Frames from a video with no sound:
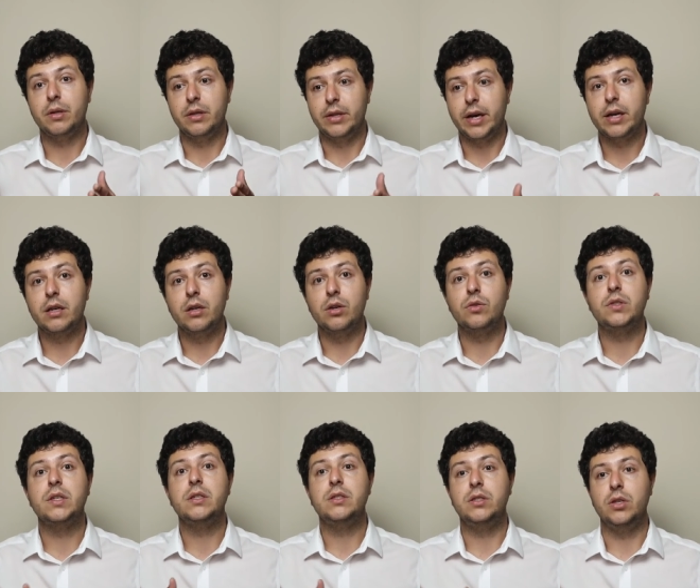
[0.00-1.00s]

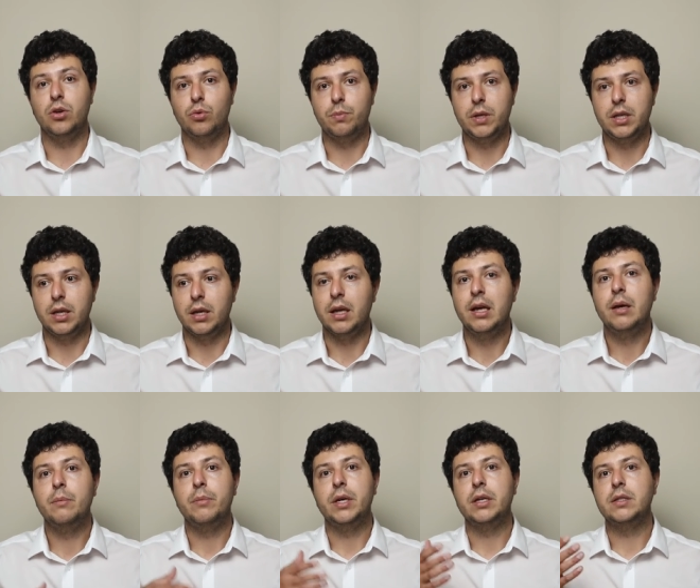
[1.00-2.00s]
diagnose COPD
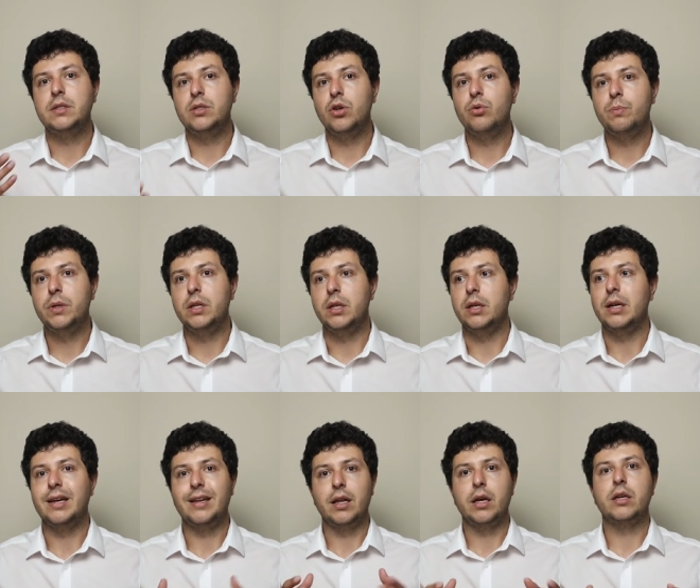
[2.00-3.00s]
because COPD,
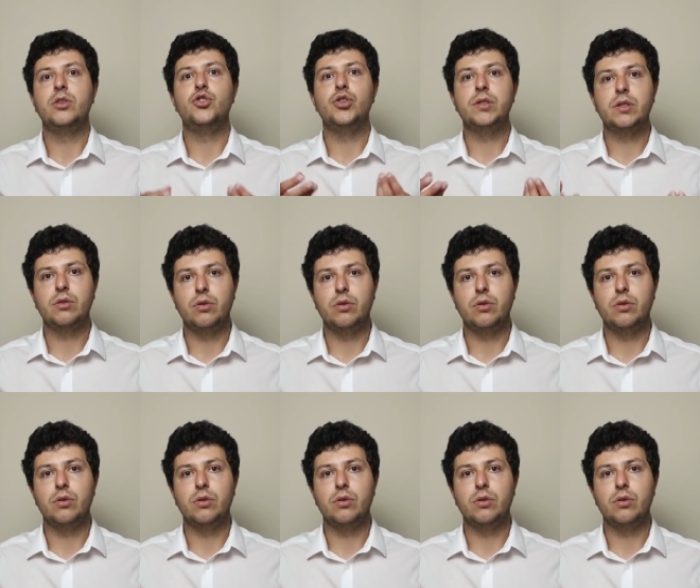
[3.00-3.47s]
unlike just